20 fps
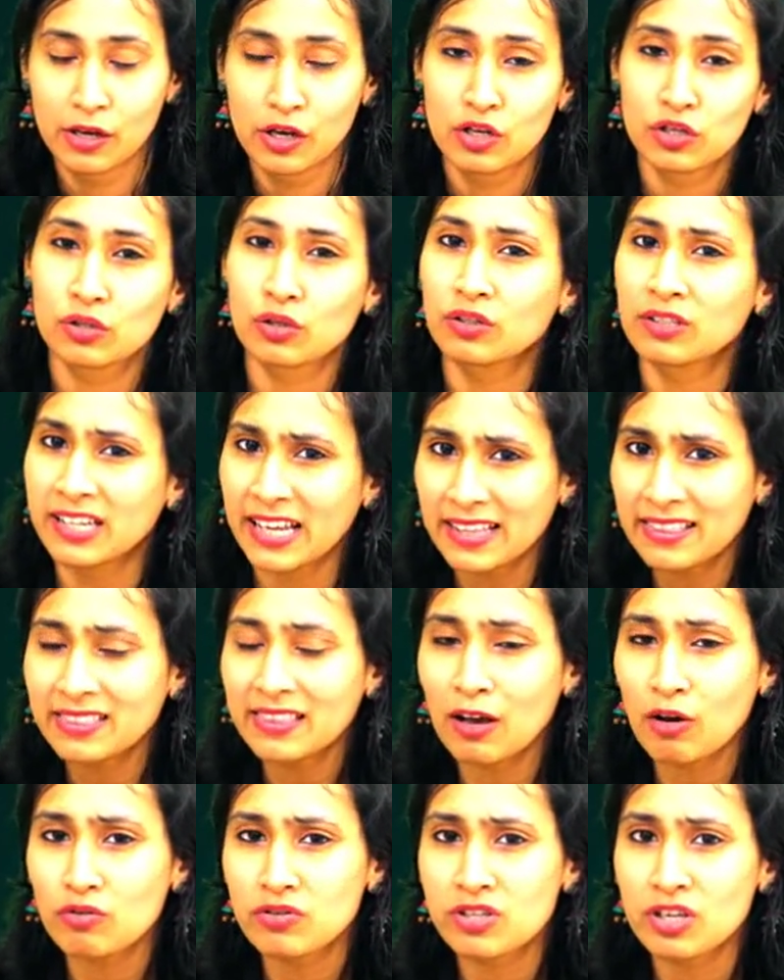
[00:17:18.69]
So
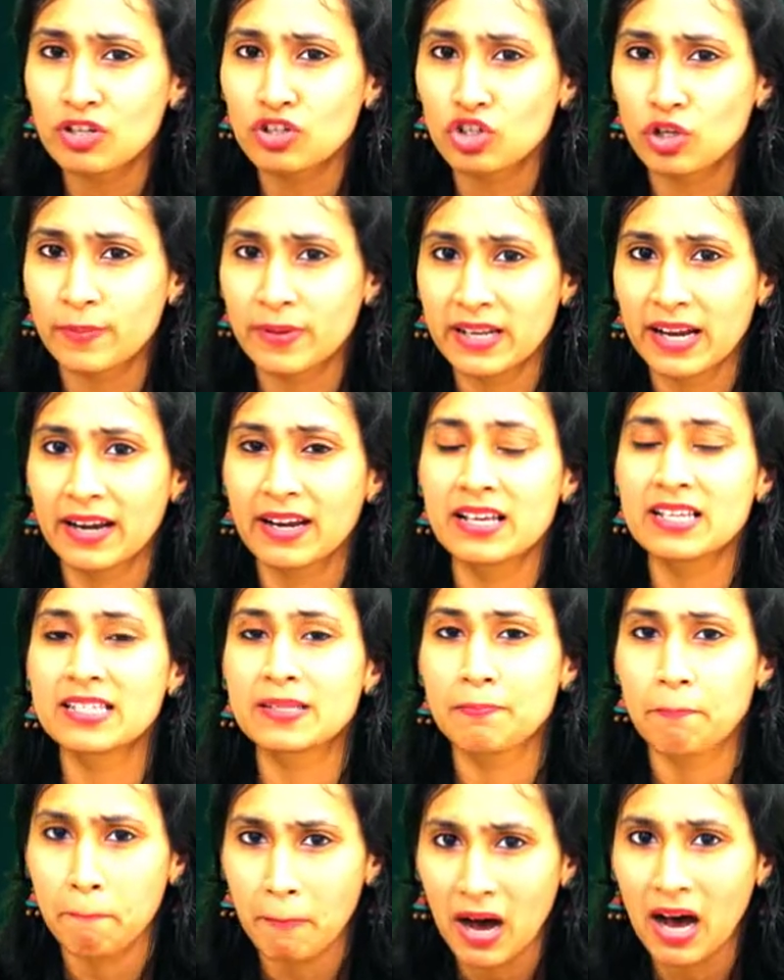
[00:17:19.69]
10,000 should be read
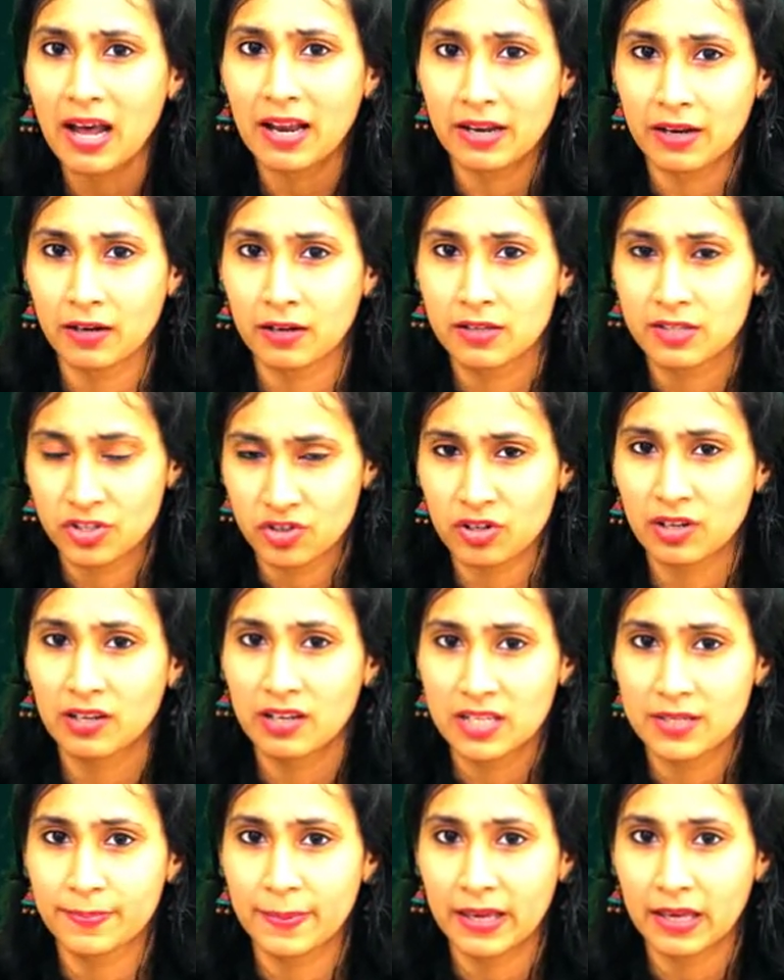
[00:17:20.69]
as man, strictly
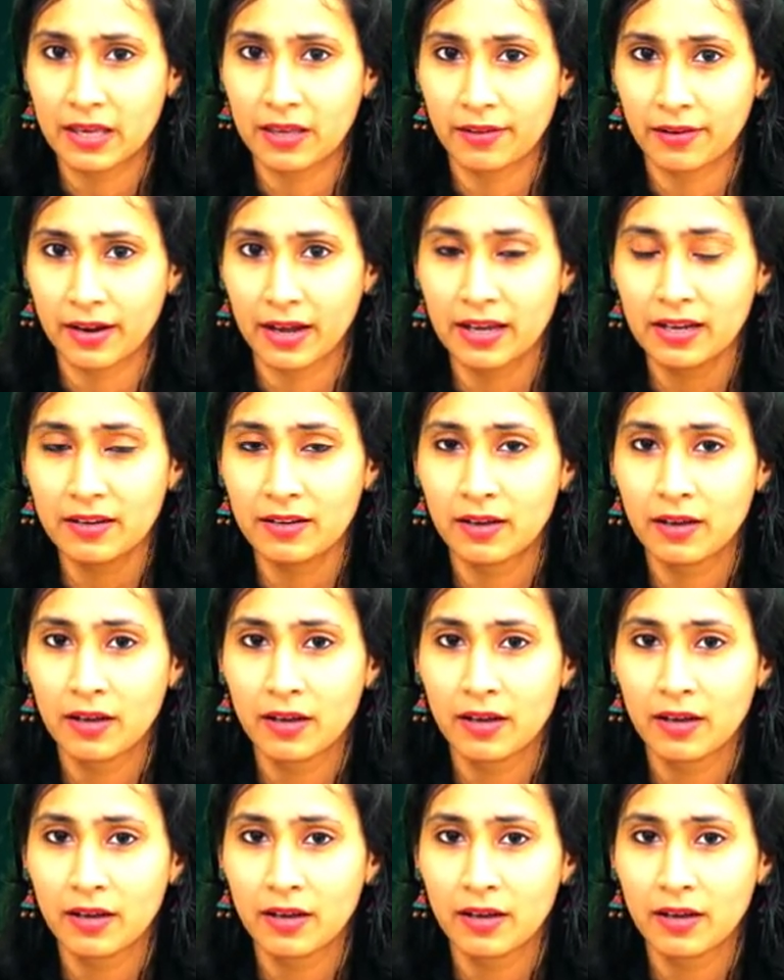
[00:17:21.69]
speaking, right?